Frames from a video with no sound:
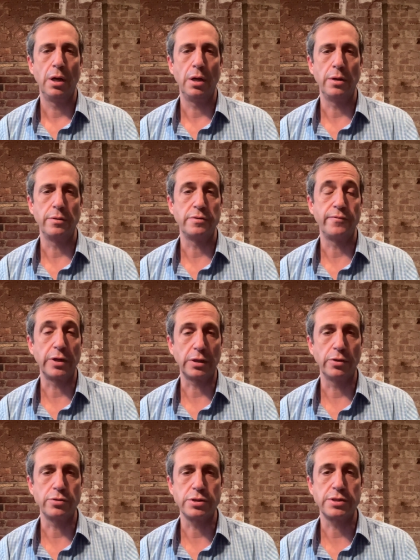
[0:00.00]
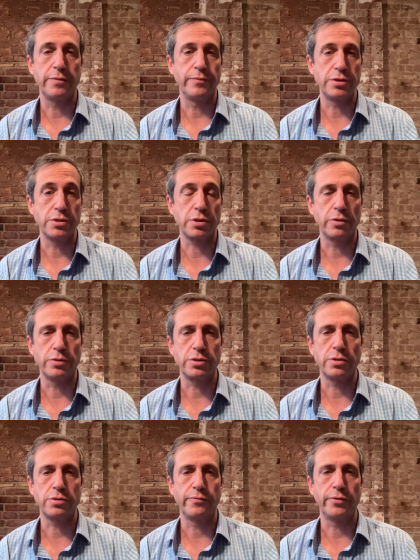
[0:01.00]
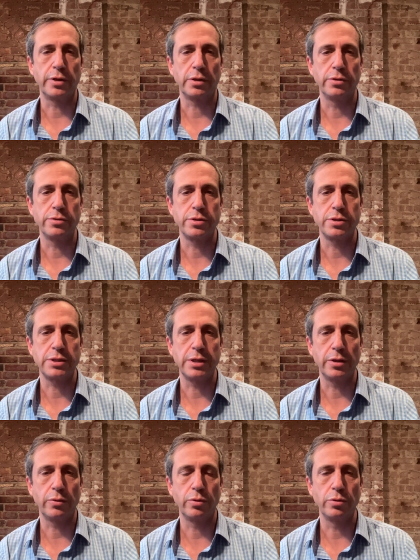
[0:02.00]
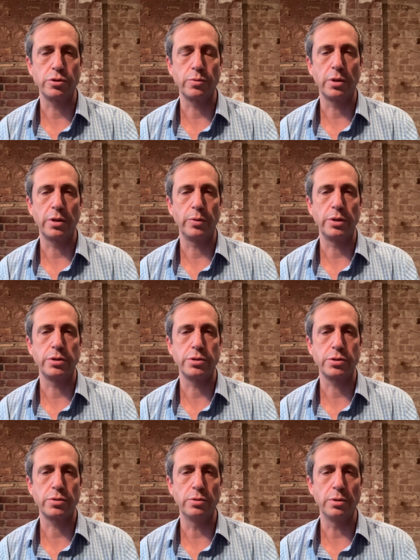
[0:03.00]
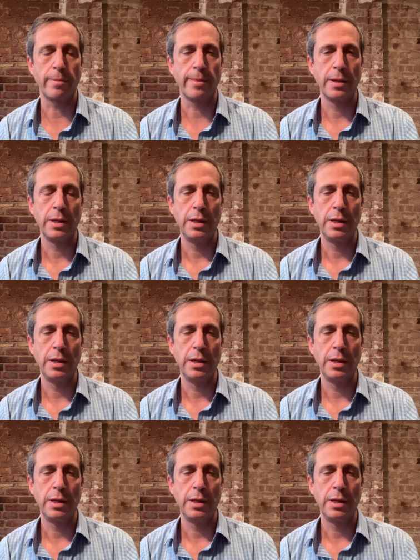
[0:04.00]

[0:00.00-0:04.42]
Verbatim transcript: Uh, it's very close to San Francisco. It's also very close to Santa Cruz, where I went to school.